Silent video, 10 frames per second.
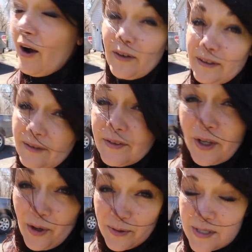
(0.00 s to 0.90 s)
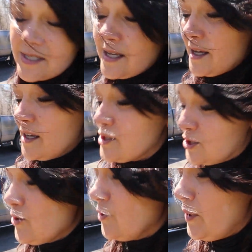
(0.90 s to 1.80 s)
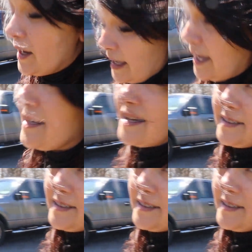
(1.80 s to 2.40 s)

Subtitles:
our 11 goats to get